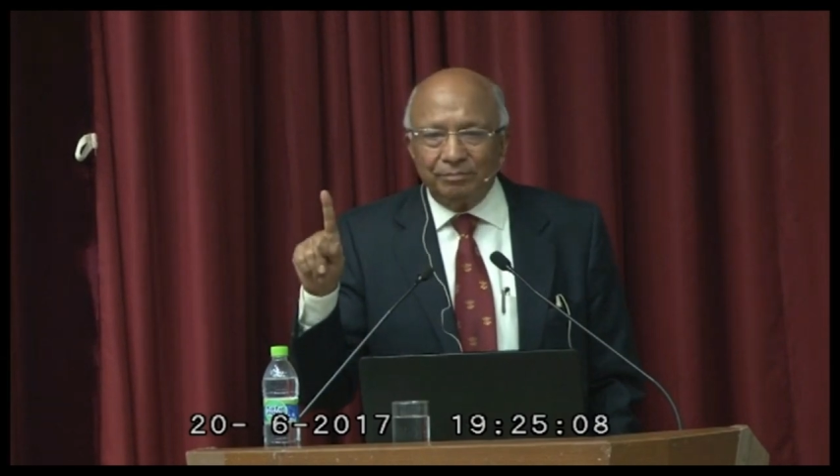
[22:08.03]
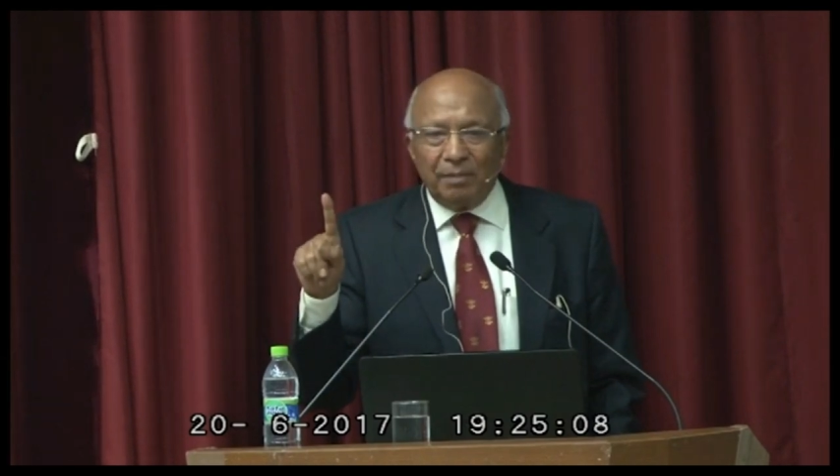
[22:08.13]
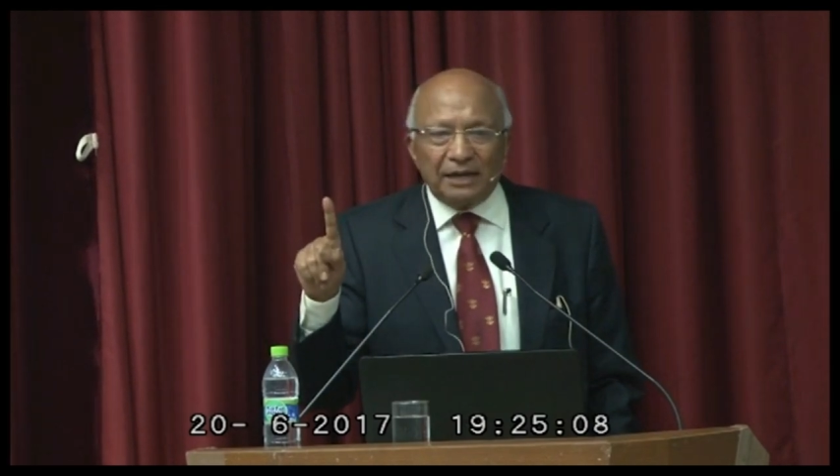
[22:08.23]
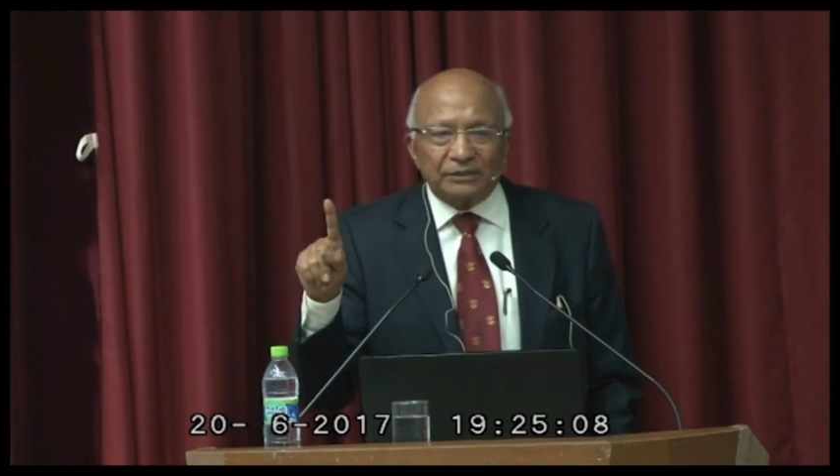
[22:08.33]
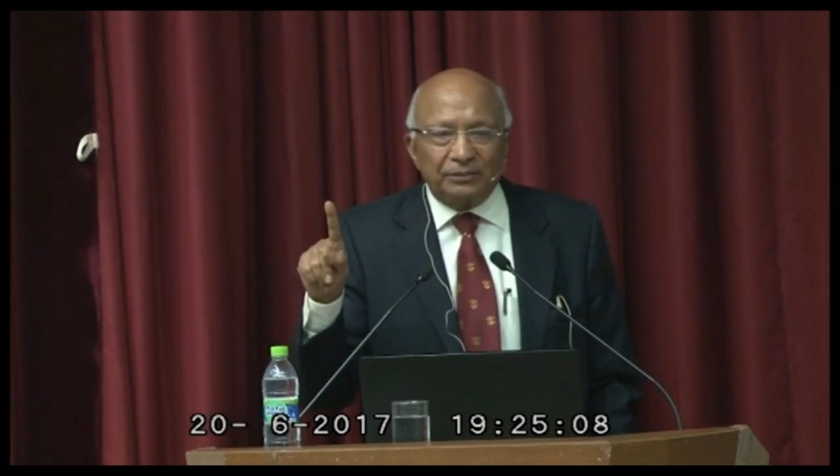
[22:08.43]

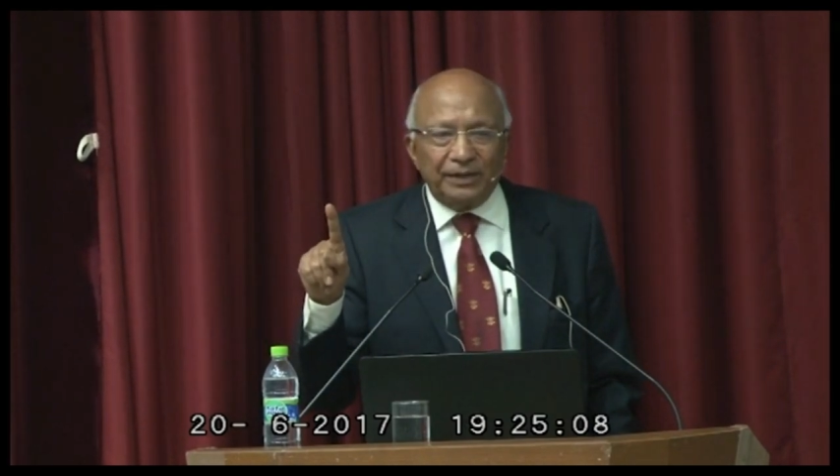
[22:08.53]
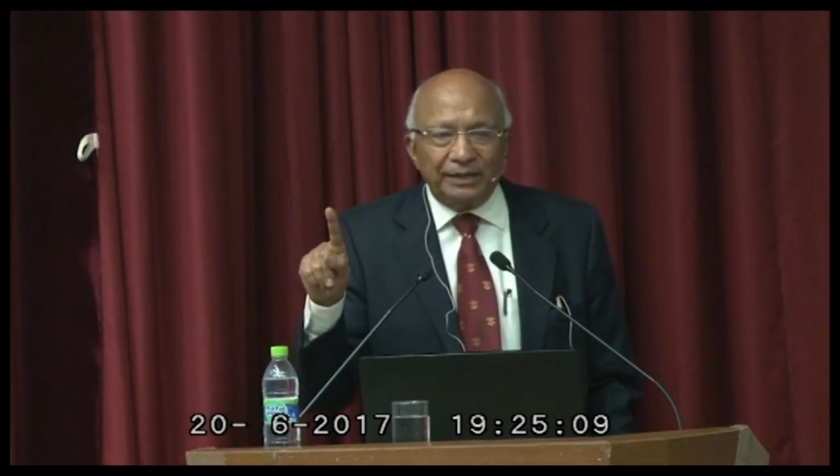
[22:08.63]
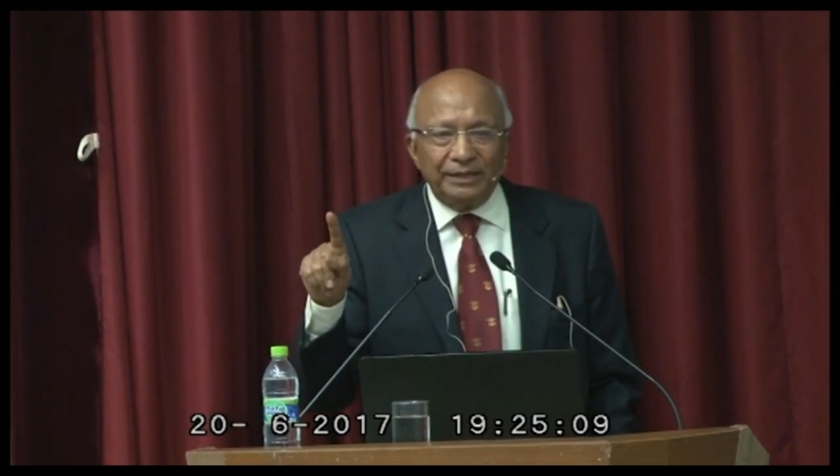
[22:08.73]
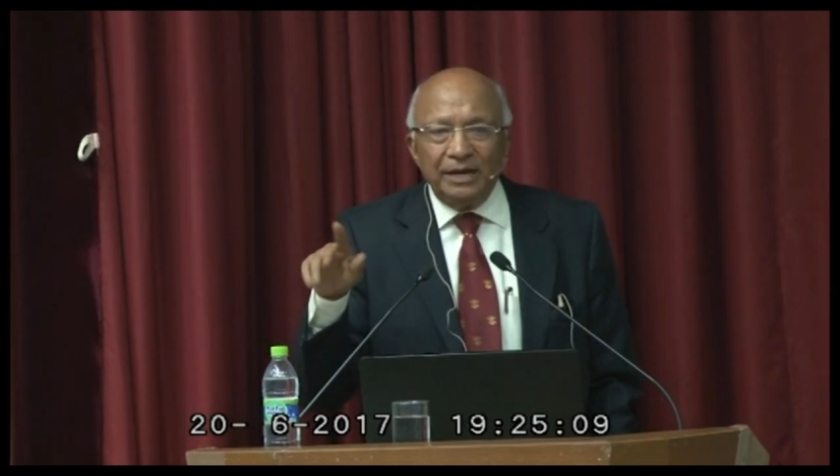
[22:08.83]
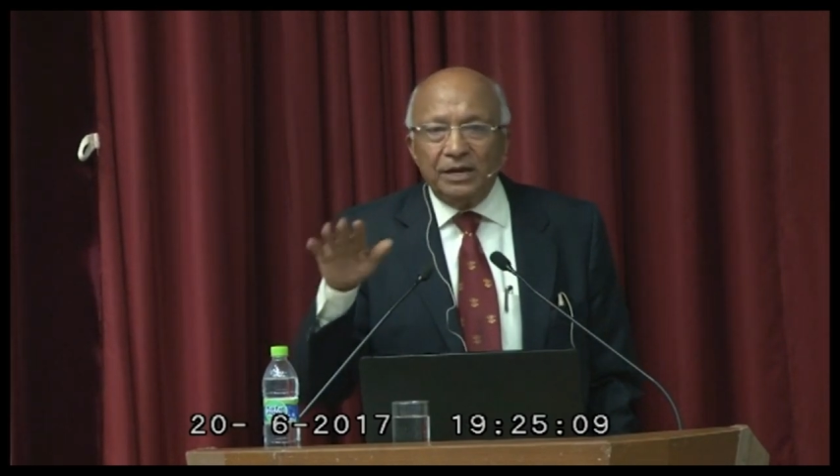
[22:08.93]
Mark the
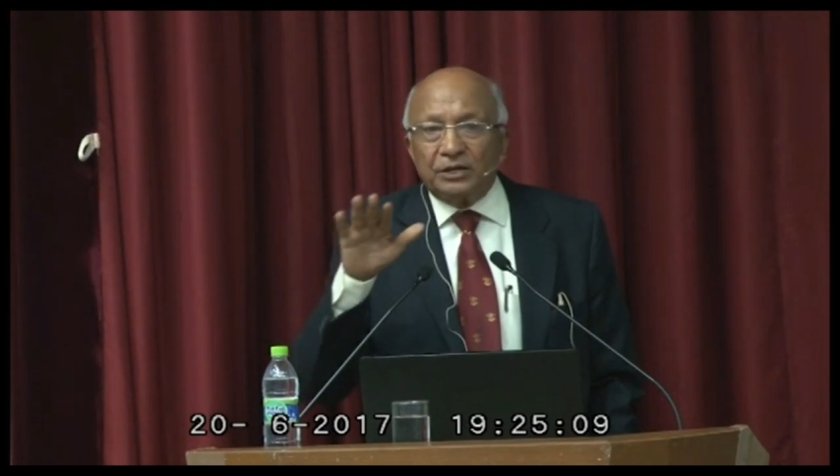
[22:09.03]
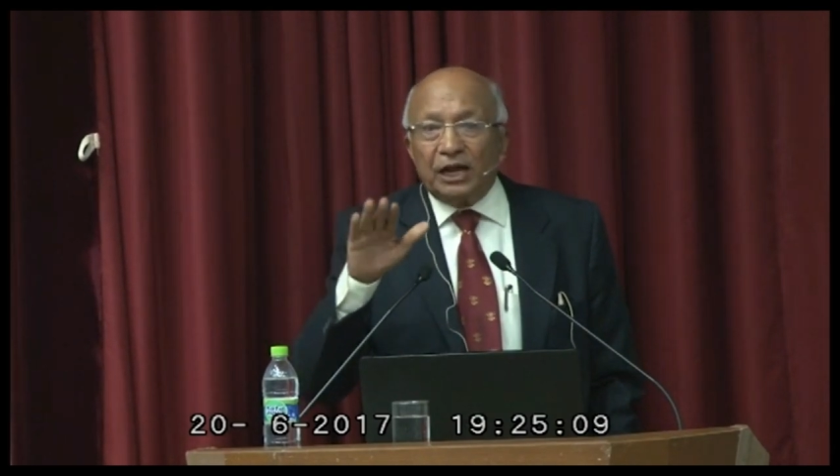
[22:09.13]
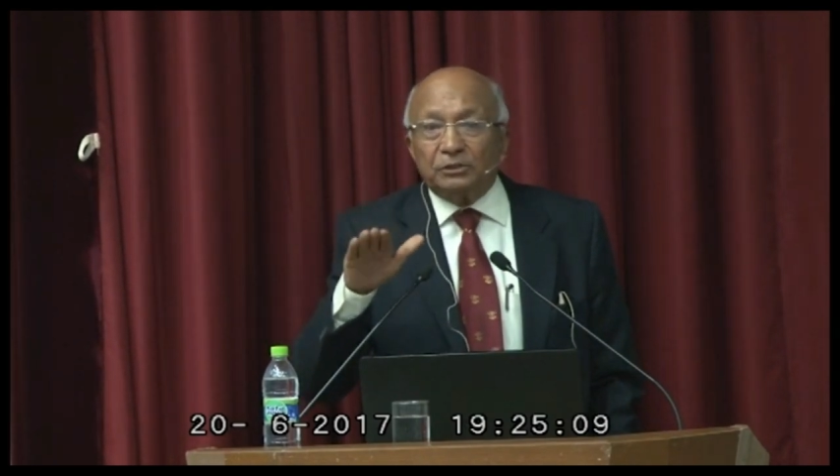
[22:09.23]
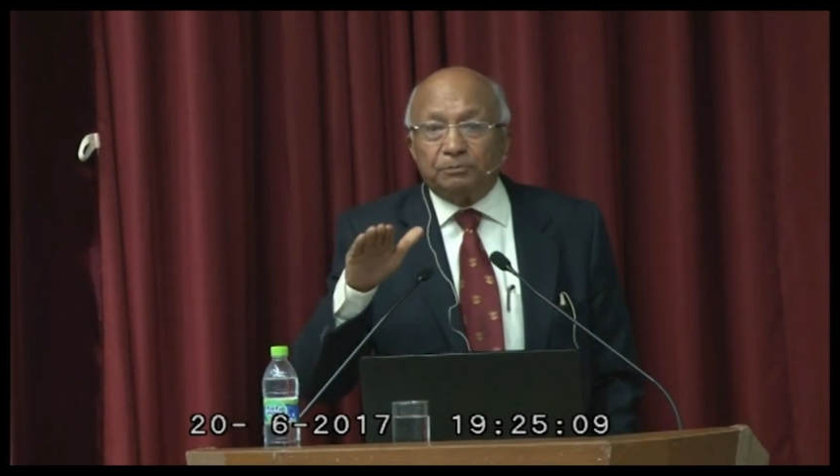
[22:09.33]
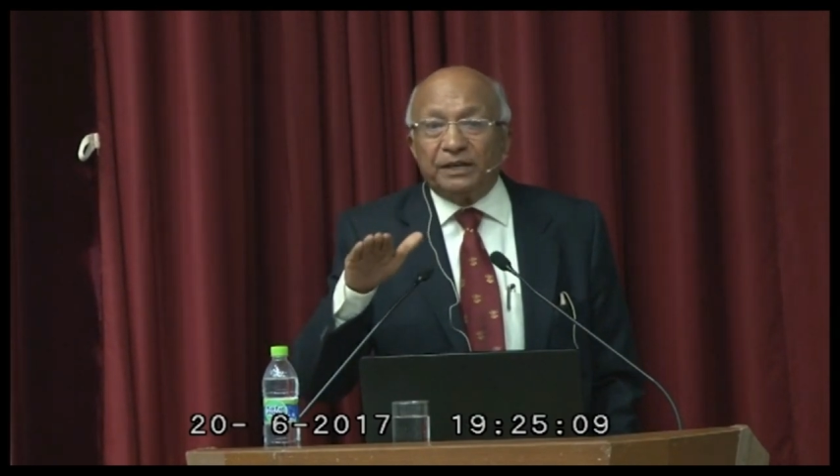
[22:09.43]
word,
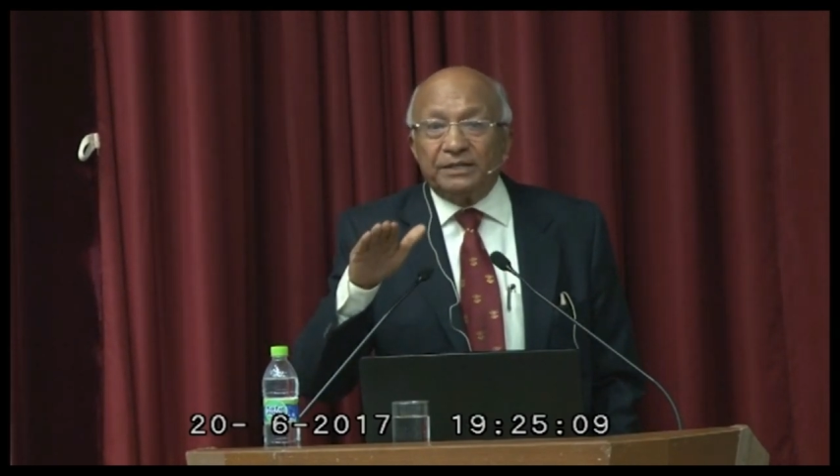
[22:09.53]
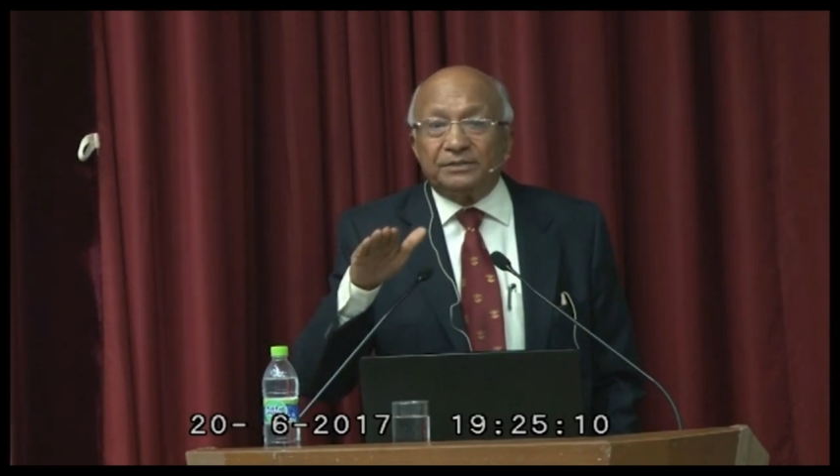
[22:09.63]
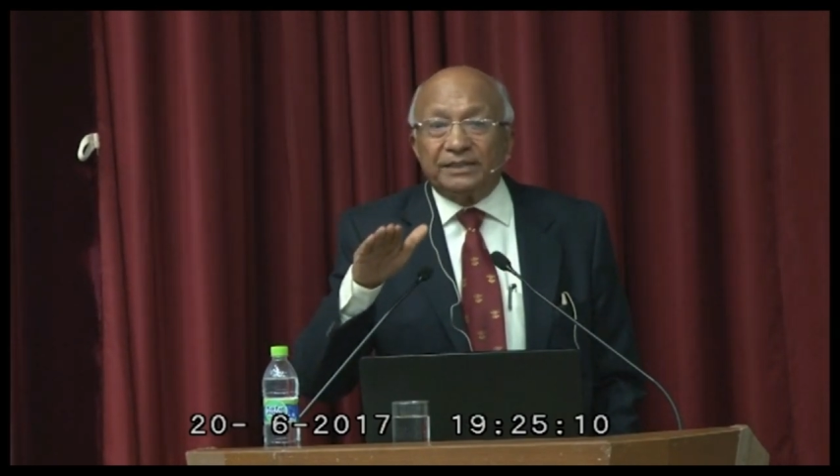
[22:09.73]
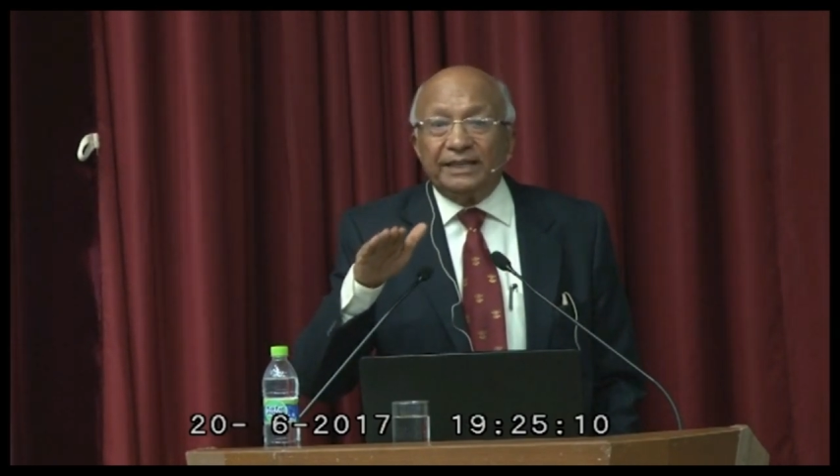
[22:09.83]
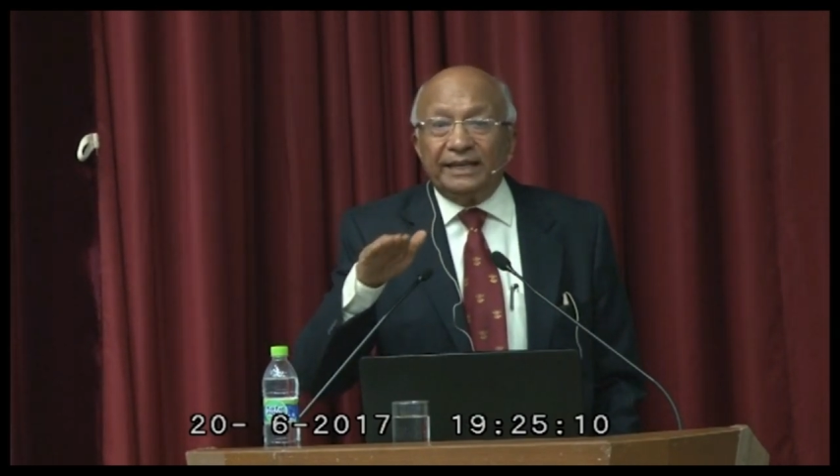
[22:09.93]

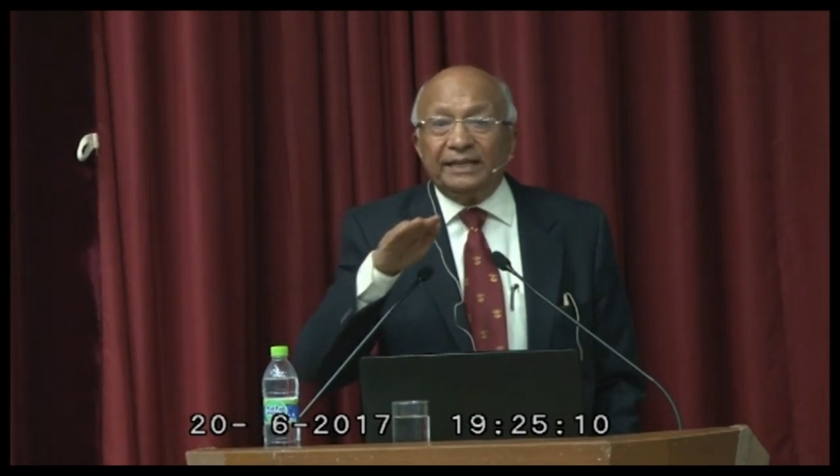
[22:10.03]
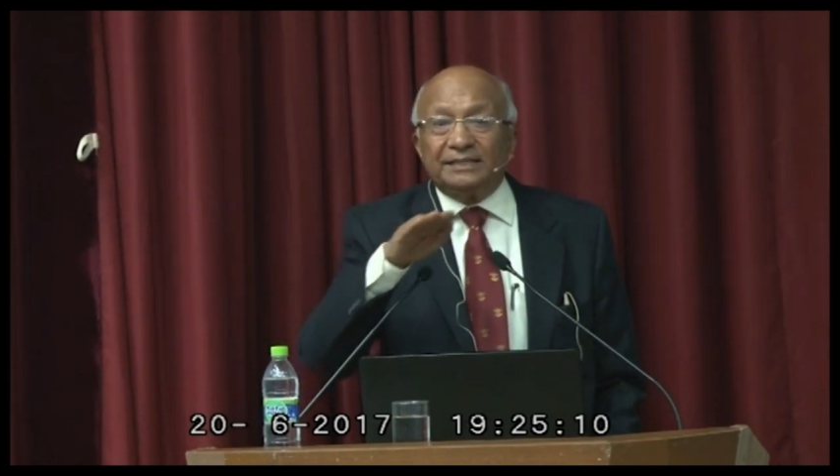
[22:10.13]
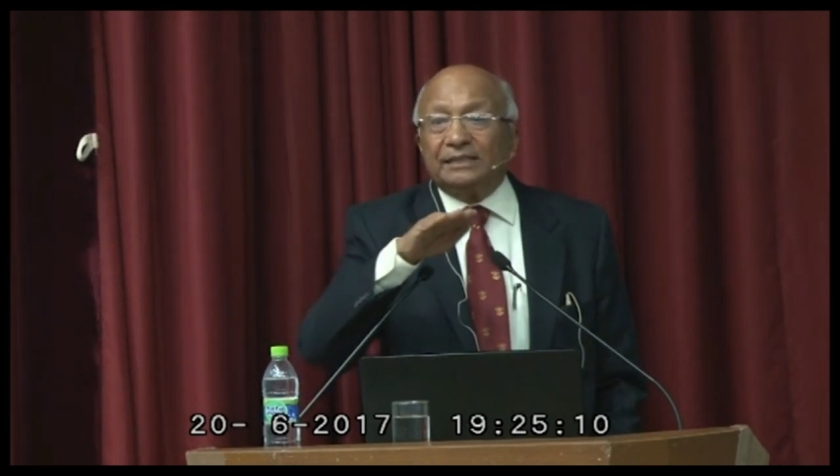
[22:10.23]
transparency